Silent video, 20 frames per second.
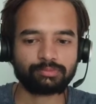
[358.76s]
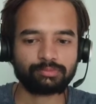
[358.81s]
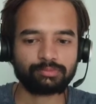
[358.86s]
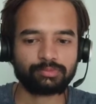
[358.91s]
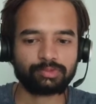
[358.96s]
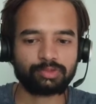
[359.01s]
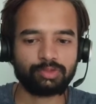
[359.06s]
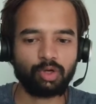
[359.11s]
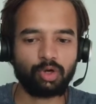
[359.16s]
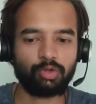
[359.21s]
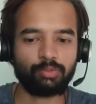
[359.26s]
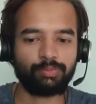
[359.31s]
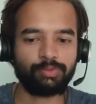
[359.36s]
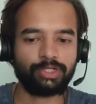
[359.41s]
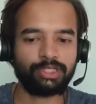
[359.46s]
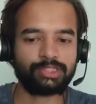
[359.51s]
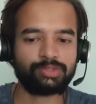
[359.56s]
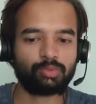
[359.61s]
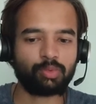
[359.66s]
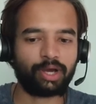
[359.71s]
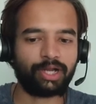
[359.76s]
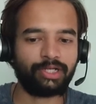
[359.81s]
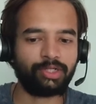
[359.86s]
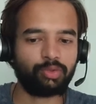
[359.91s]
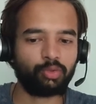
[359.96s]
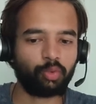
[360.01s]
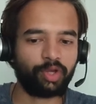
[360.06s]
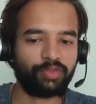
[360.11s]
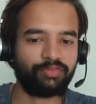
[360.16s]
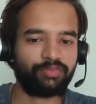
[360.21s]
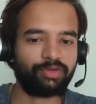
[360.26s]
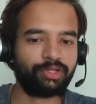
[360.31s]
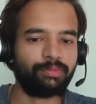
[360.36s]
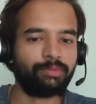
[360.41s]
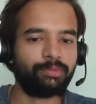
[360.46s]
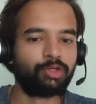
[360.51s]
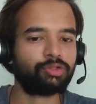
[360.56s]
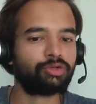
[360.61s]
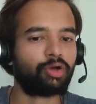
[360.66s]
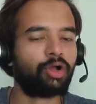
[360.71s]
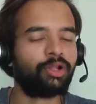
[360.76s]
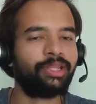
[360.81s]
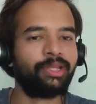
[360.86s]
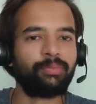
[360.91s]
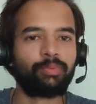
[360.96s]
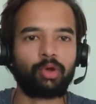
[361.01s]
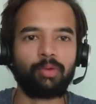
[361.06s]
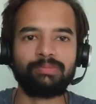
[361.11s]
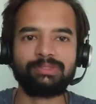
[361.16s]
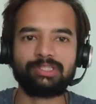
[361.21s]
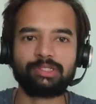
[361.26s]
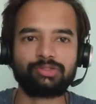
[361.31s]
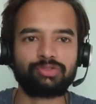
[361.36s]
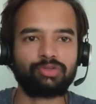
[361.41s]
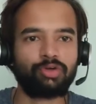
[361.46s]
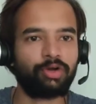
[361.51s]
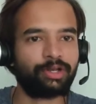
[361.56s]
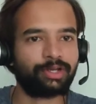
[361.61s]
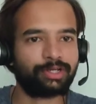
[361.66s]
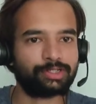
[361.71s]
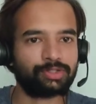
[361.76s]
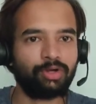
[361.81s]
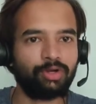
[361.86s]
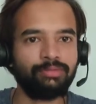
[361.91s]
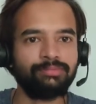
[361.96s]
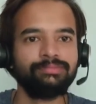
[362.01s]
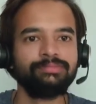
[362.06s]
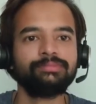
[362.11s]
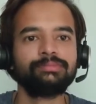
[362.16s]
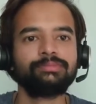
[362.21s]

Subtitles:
So output is 1, 2, and 3 because all the promises got resolved.